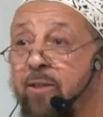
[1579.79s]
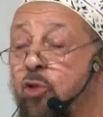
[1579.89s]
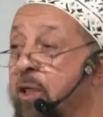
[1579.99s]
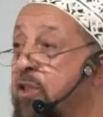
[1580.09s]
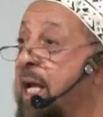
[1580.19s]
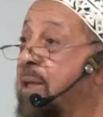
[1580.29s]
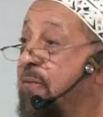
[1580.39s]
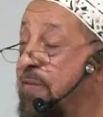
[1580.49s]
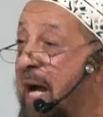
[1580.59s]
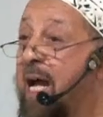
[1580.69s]
You could take
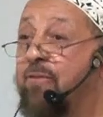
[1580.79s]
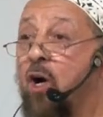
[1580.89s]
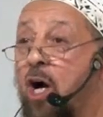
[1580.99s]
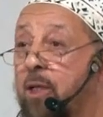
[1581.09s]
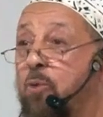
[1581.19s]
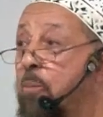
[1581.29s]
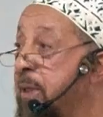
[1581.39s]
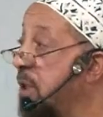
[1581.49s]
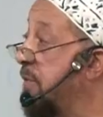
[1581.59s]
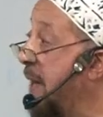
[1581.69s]
five
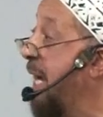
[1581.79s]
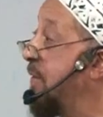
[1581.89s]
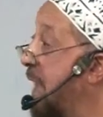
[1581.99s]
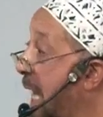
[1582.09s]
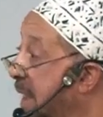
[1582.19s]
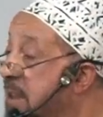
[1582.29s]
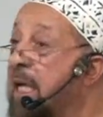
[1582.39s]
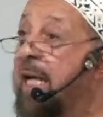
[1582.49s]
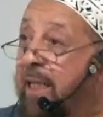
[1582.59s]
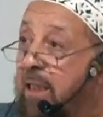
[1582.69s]
automobiles, five cars,
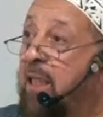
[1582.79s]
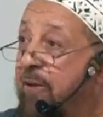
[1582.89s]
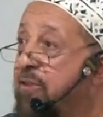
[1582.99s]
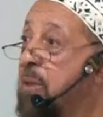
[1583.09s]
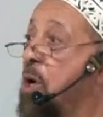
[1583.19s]
and you can lift them